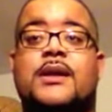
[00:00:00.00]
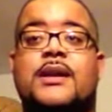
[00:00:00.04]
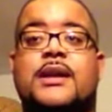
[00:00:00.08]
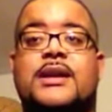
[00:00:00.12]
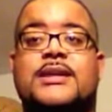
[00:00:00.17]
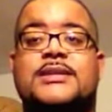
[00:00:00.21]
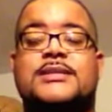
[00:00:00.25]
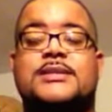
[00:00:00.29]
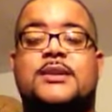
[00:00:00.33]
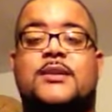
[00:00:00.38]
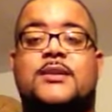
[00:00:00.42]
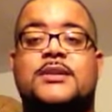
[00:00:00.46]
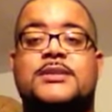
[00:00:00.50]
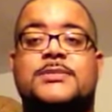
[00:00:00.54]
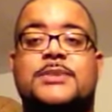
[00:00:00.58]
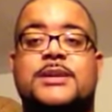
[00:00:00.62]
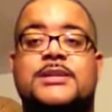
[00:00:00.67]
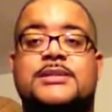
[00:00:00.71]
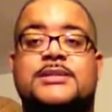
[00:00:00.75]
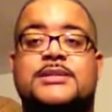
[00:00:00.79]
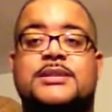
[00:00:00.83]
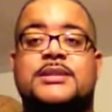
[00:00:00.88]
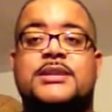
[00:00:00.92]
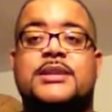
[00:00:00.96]
And that song is
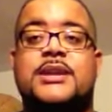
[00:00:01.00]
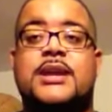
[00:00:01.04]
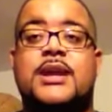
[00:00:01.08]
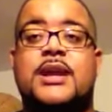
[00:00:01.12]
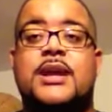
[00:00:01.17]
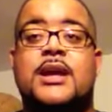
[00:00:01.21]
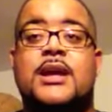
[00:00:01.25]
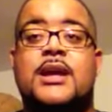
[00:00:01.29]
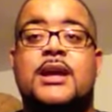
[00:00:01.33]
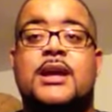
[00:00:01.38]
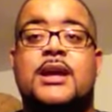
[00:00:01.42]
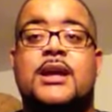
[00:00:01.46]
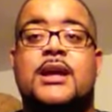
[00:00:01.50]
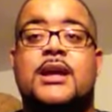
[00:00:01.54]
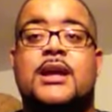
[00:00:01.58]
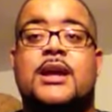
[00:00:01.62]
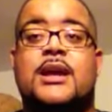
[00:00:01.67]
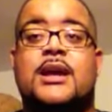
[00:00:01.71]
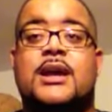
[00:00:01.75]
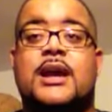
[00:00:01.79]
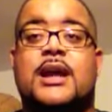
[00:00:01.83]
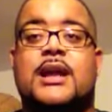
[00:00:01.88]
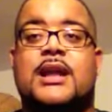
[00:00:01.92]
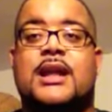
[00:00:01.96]
basically
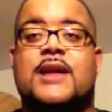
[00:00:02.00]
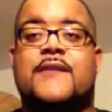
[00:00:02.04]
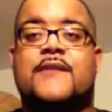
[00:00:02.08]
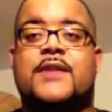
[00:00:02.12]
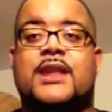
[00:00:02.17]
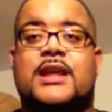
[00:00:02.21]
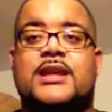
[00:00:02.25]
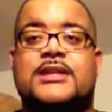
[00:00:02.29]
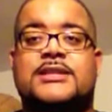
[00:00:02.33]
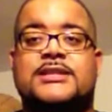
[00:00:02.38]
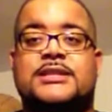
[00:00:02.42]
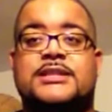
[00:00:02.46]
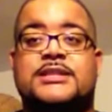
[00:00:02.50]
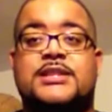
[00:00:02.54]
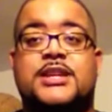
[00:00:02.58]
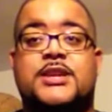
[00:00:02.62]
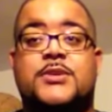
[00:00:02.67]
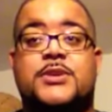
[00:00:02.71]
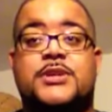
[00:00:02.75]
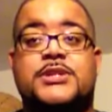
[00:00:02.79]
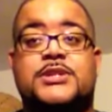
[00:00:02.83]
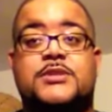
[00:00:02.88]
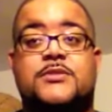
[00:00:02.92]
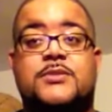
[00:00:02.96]
kind of, I feel like it's a
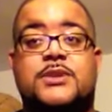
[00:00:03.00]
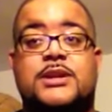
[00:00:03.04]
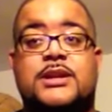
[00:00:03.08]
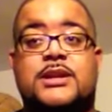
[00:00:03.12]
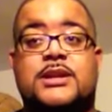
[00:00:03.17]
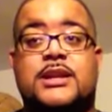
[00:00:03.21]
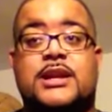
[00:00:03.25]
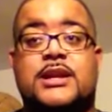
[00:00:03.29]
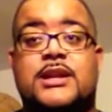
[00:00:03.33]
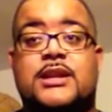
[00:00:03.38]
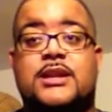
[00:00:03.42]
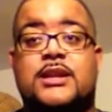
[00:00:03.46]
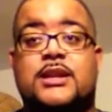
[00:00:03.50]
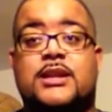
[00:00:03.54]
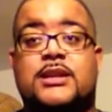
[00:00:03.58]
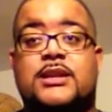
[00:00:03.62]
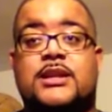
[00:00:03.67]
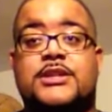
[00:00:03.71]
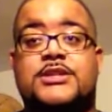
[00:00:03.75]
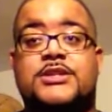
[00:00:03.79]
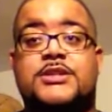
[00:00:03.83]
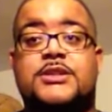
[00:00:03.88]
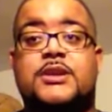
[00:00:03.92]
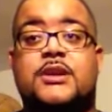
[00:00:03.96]
continuation of what
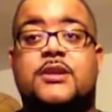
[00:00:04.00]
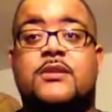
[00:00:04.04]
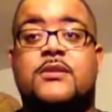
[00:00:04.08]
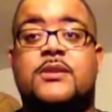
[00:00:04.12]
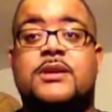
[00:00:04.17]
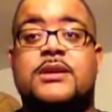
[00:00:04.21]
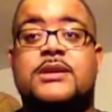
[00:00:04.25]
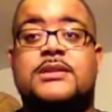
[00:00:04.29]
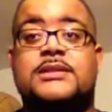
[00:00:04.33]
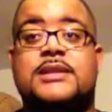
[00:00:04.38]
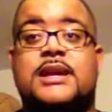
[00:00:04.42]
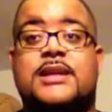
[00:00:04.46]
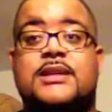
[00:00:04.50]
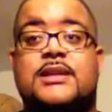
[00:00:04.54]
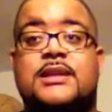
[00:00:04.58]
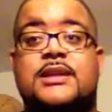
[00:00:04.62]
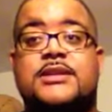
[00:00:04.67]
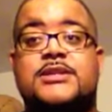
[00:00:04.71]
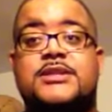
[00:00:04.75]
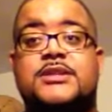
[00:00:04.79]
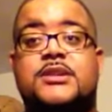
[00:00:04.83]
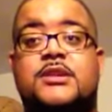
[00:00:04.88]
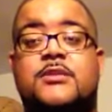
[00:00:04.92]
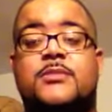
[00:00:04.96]
Let You Go is. I have to
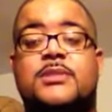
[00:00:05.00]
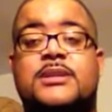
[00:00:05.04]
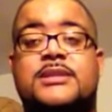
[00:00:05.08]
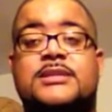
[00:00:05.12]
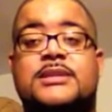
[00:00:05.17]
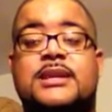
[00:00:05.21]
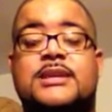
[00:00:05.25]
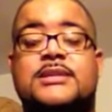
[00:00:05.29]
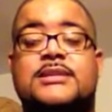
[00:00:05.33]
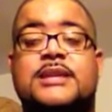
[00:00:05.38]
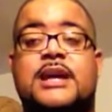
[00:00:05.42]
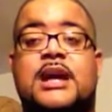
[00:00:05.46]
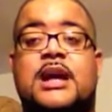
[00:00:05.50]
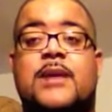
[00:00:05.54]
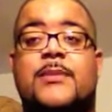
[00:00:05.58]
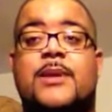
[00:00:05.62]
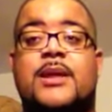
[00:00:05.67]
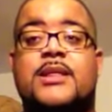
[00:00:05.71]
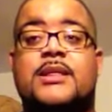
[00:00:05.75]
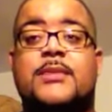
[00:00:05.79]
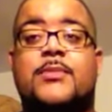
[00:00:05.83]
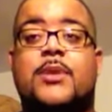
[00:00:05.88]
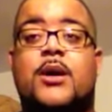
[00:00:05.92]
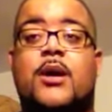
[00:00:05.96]
let you go, but at the same time, I
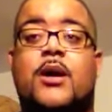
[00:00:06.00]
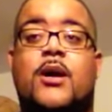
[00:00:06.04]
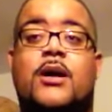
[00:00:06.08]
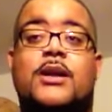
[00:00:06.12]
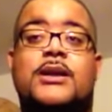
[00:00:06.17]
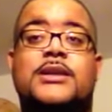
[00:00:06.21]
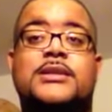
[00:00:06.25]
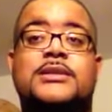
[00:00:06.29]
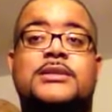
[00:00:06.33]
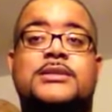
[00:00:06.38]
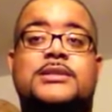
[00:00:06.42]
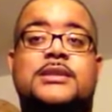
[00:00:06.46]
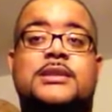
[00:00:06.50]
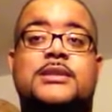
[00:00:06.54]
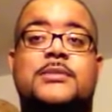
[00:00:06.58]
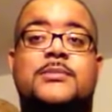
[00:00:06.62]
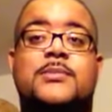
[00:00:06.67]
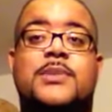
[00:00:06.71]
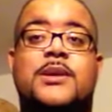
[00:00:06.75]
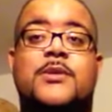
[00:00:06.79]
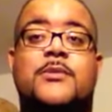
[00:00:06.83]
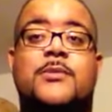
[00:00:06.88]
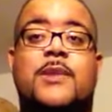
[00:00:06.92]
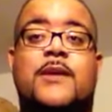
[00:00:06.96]
have to party, just
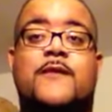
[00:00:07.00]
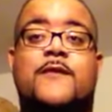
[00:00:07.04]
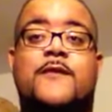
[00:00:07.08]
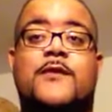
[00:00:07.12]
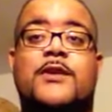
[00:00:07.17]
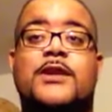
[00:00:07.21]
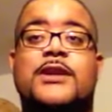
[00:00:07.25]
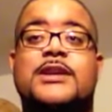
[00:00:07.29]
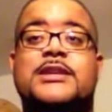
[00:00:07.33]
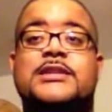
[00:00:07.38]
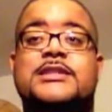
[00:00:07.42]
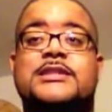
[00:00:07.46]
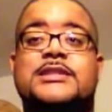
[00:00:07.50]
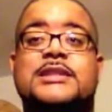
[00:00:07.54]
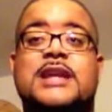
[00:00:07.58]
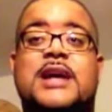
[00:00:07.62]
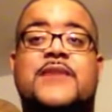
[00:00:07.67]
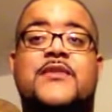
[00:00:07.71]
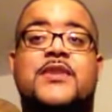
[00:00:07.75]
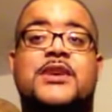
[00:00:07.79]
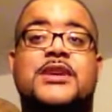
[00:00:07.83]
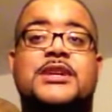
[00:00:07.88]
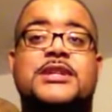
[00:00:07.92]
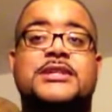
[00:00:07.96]
be with my friends, just
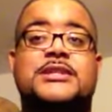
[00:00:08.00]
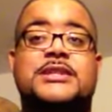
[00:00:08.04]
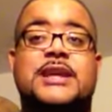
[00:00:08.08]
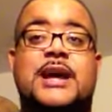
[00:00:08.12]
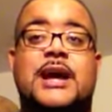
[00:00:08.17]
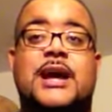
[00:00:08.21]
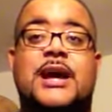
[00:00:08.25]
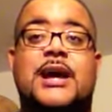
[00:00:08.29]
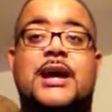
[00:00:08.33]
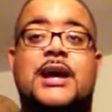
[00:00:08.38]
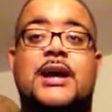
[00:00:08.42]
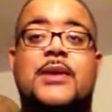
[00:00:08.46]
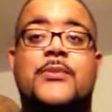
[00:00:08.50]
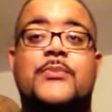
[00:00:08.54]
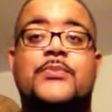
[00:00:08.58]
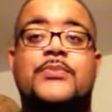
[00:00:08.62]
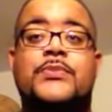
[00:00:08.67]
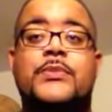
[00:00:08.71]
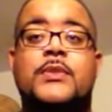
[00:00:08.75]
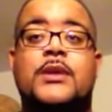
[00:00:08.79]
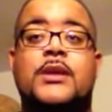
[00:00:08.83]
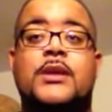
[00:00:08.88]
have a good time.